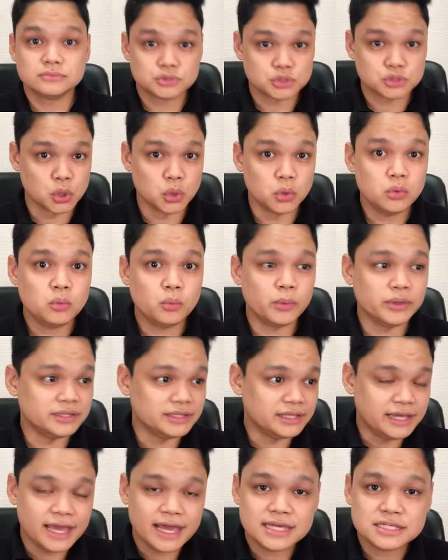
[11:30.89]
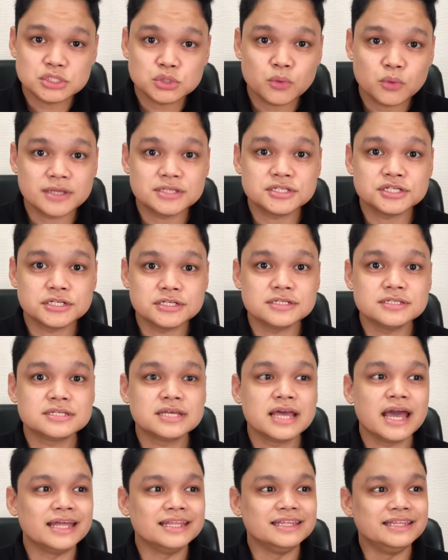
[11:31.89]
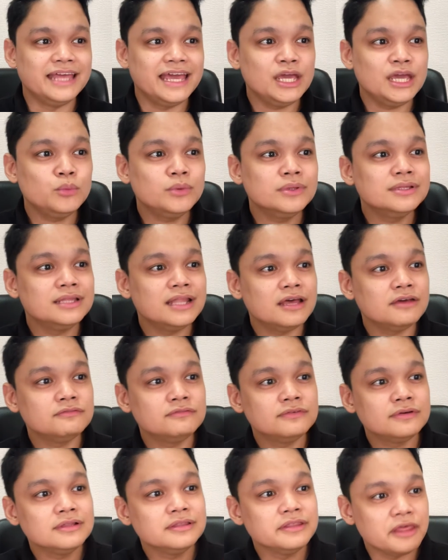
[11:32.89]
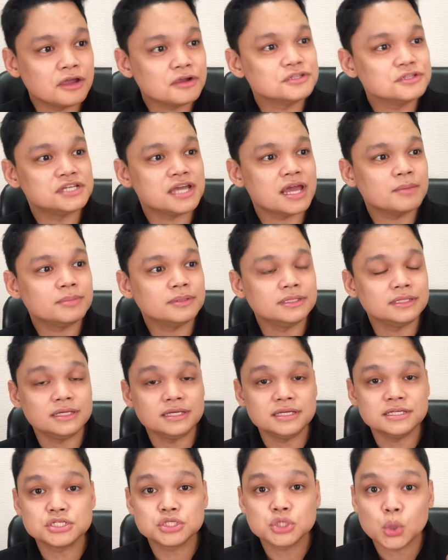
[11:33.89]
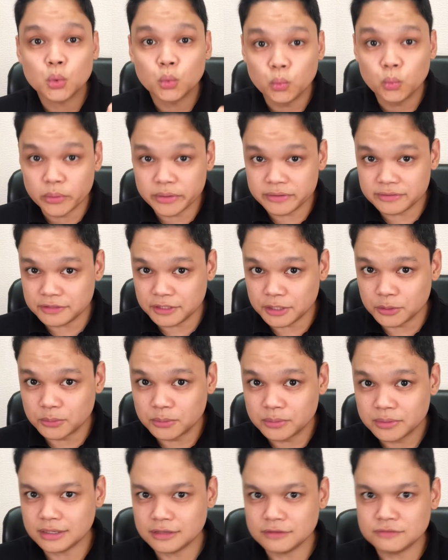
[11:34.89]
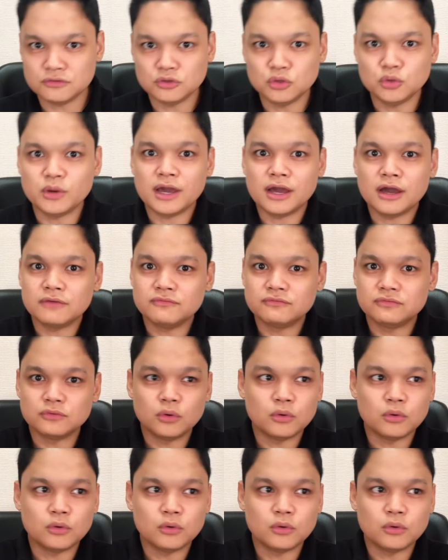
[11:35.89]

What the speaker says: So, when they ask questions, they will level their Japanese with you. If you have